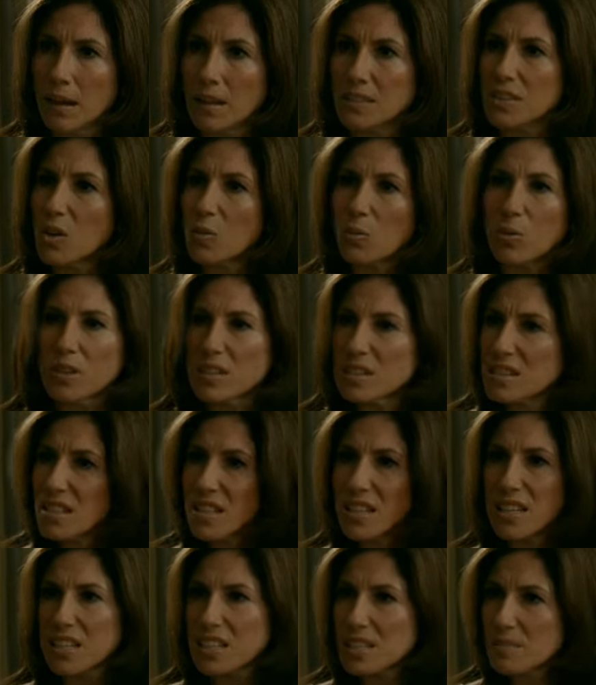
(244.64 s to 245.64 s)
I don't want to
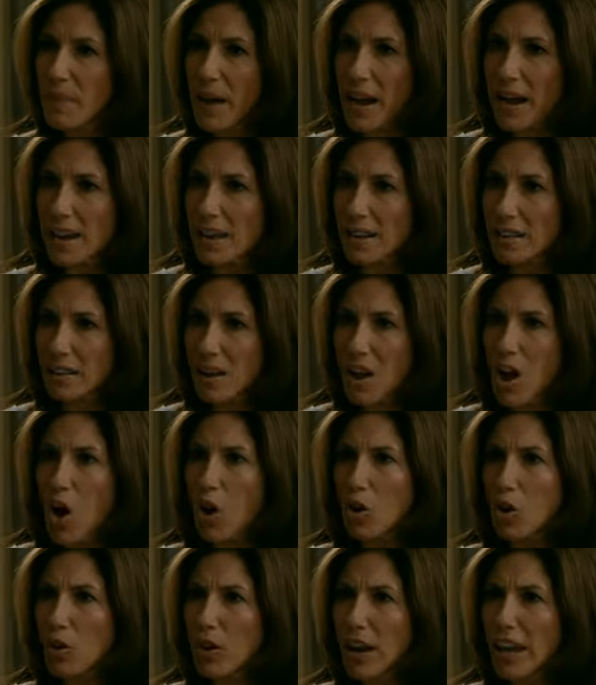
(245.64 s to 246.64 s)
see you smile
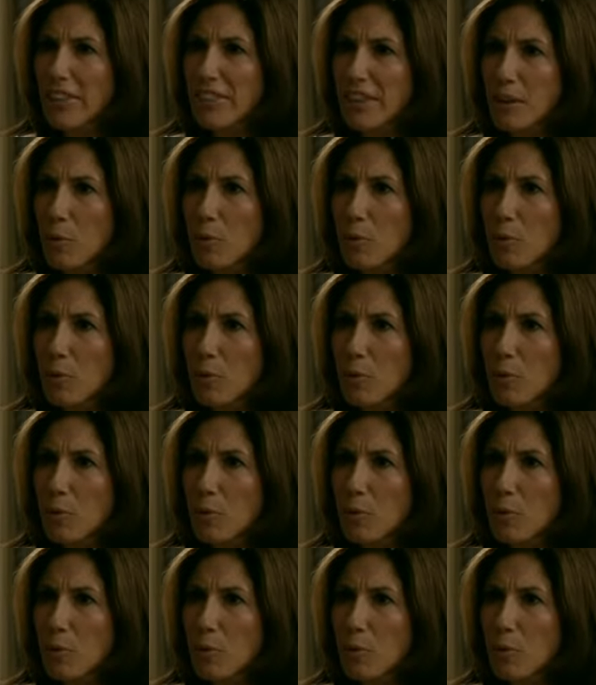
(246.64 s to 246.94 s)
or look like you